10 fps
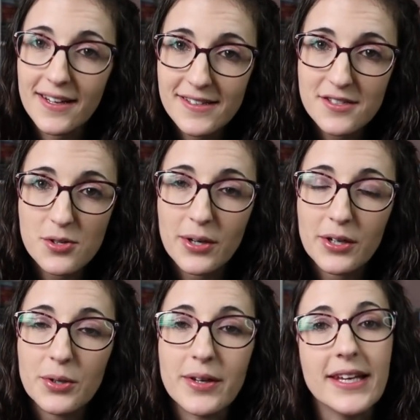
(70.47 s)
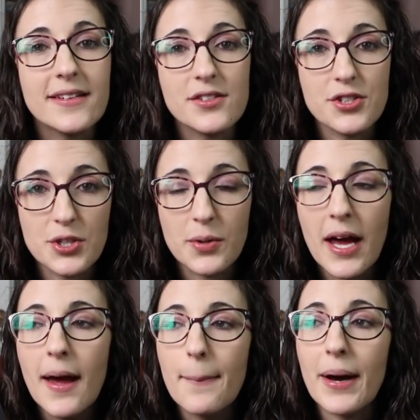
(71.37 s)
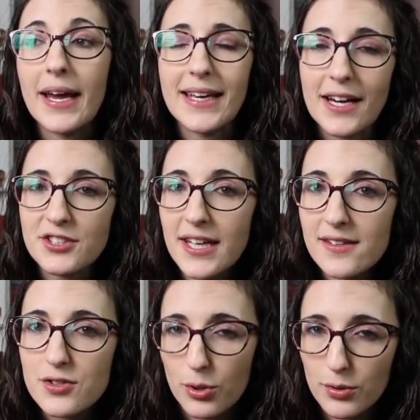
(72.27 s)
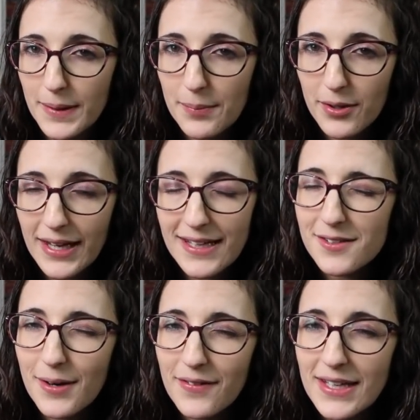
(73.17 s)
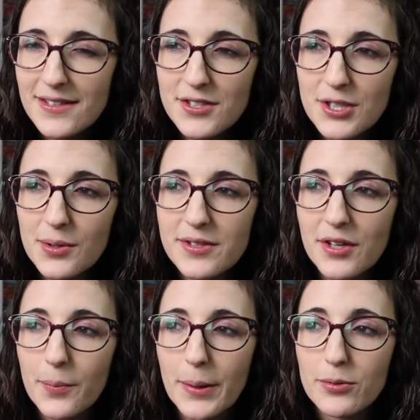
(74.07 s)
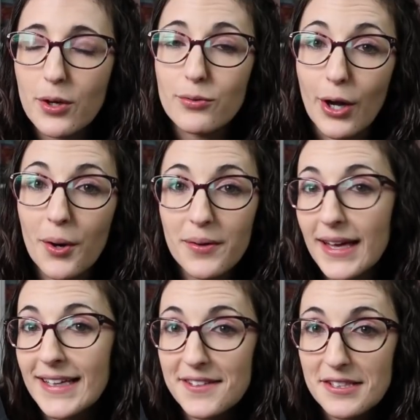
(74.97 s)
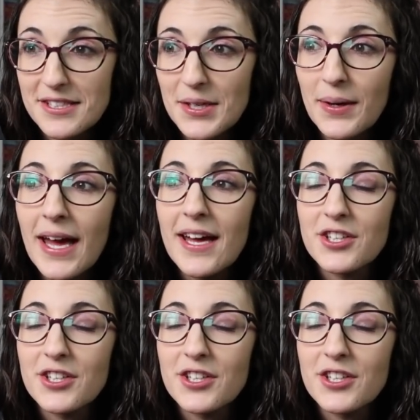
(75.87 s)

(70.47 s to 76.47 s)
It is historical. He is a duke, but he actually hasn't told people that he's around, that he's a duke, so people don't know that he's the duke.